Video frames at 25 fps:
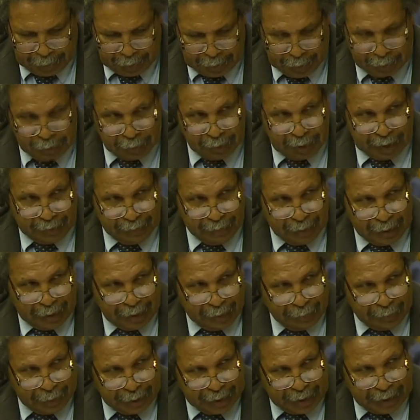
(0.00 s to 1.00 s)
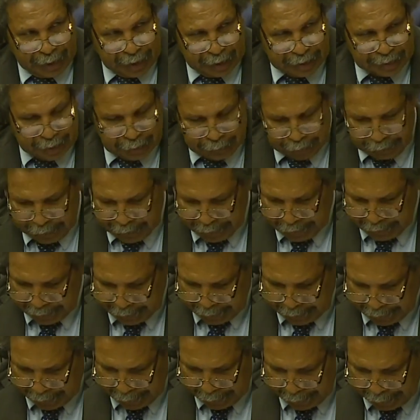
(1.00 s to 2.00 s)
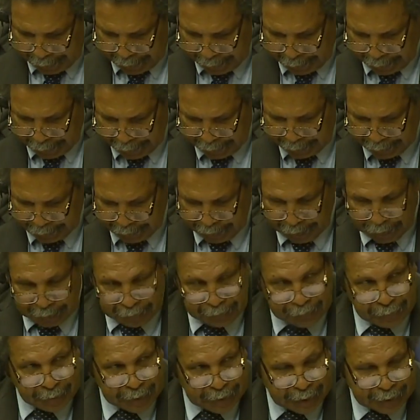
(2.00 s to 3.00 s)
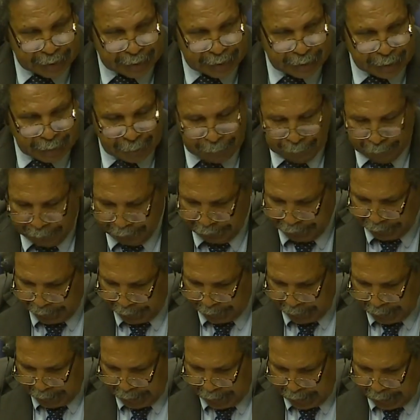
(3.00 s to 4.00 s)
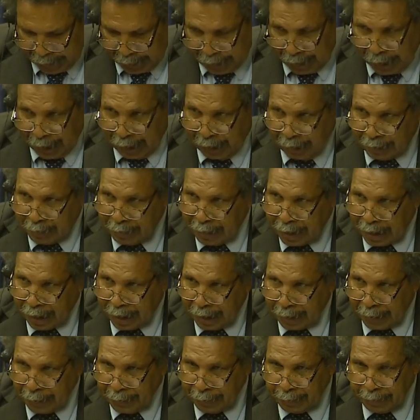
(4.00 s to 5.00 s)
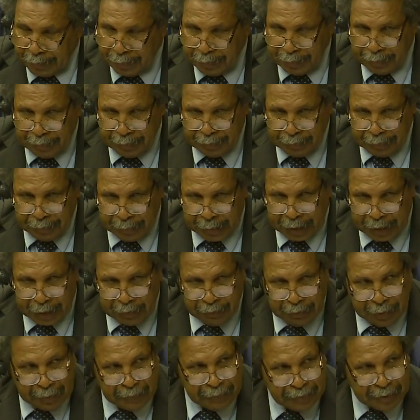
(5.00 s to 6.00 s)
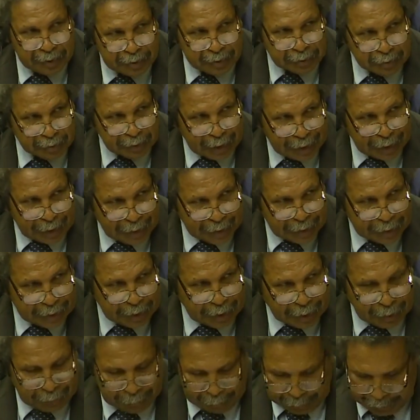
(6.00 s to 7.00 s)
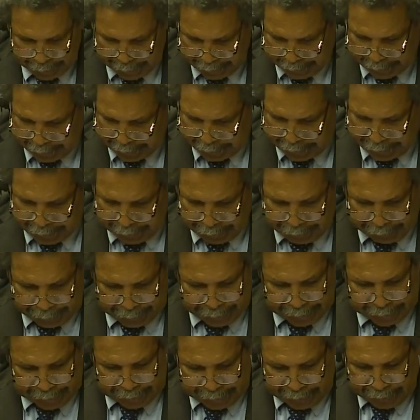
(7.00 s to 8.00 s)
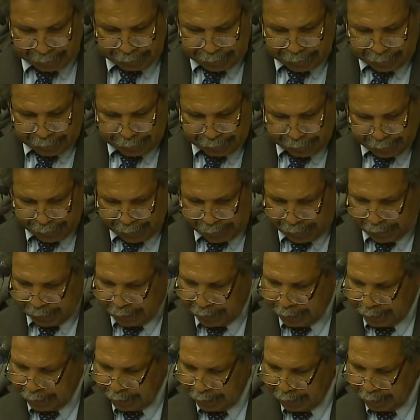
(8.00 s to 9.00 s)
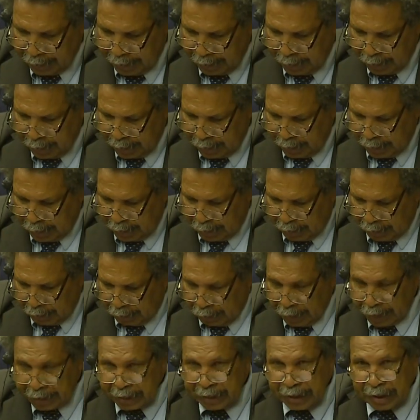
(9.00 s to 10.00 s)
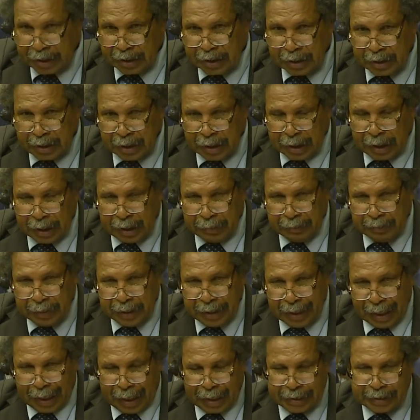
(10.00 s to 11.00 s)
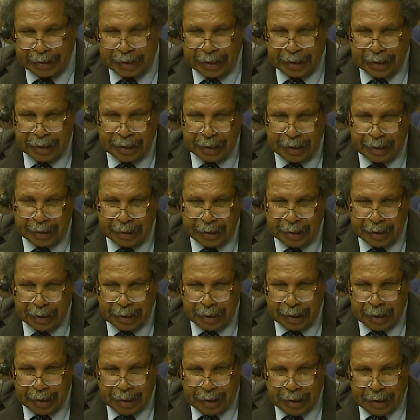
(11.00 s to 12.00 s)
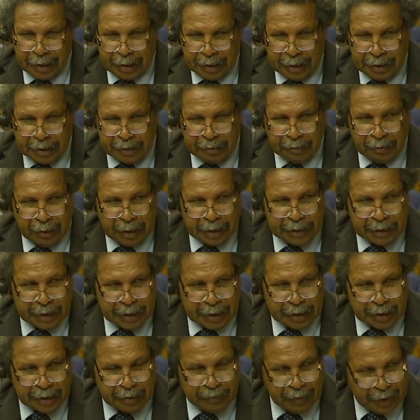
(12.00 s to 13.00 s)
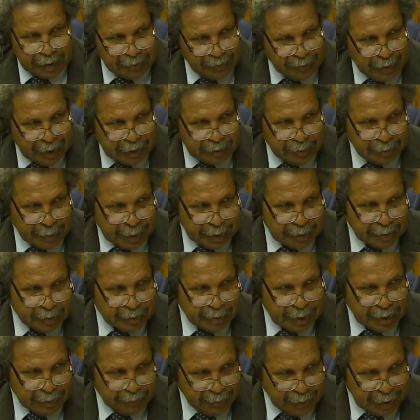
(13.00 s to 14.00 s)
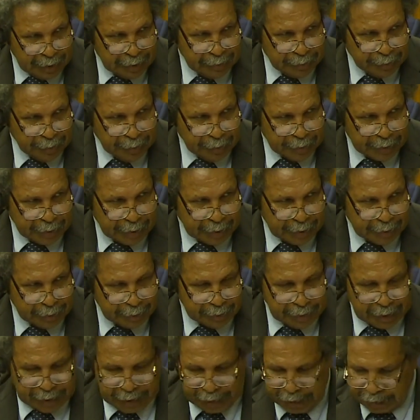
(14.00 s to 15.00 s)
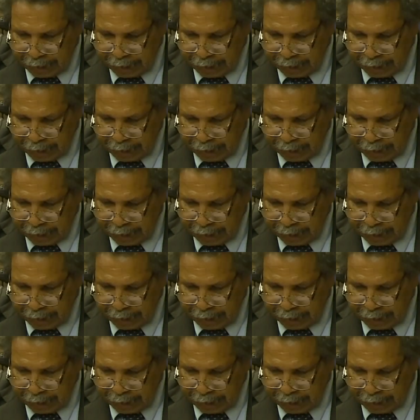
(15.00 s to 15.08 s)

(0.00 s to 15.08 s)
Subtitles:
local level government election which is set for next year. I'll make reference to that later. But in terms of question being asked, this question is very fundamental and very important to the